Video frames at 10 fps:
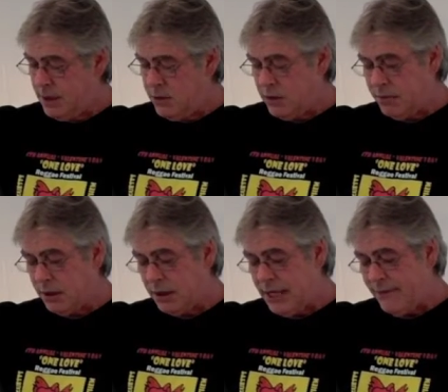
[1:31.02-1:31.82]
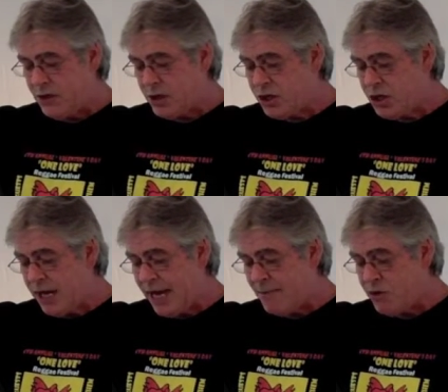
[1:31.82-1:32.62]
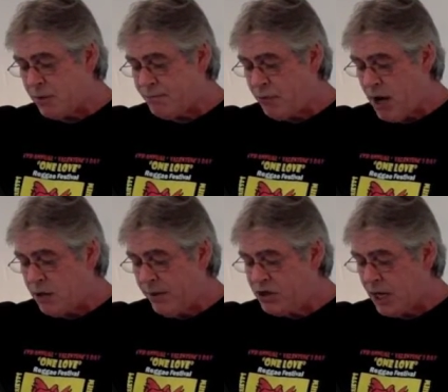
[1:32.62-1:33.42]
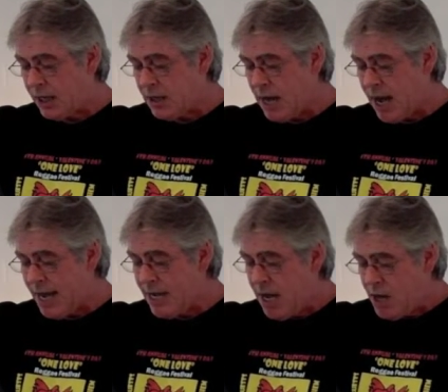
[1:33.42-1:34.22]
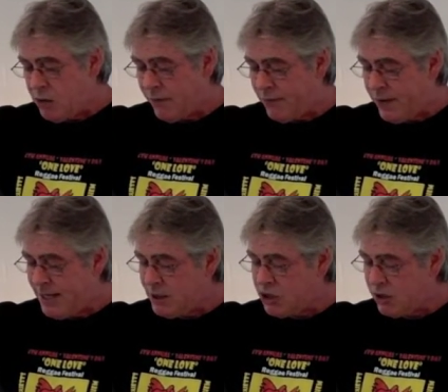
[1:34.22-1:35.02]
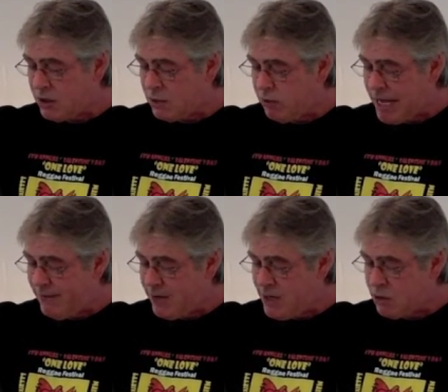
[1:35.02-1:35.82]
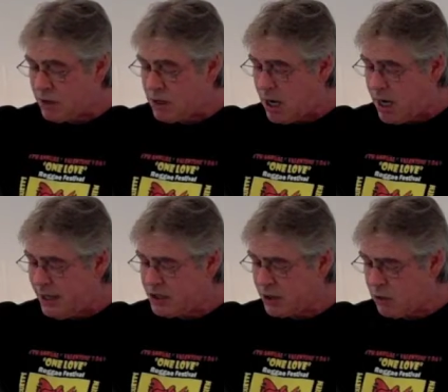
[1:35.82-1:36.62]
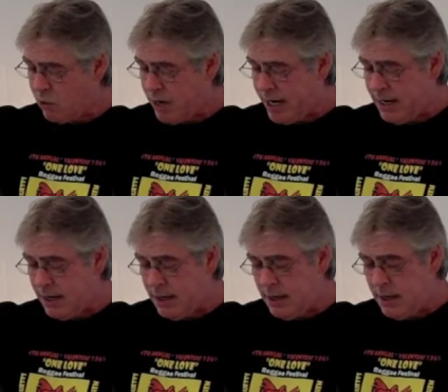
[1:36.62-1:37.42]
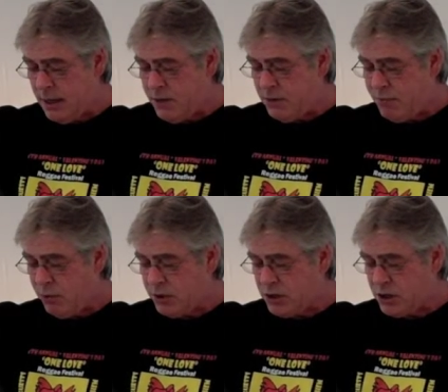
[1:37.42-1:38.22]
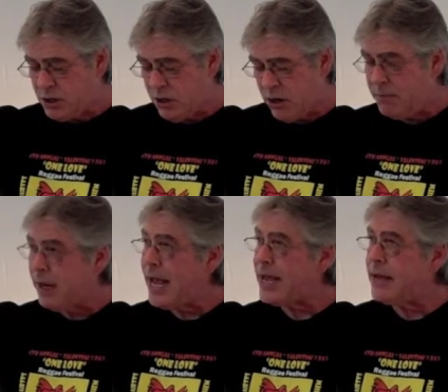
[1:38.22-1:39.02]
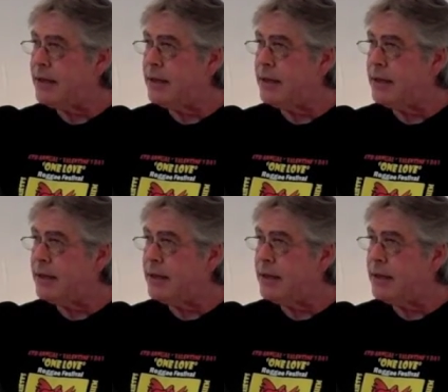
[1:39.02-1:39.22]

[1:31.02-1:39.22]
your belief is a sham, your progress a lie, your friends are craven, your God is a coin, your books are blank.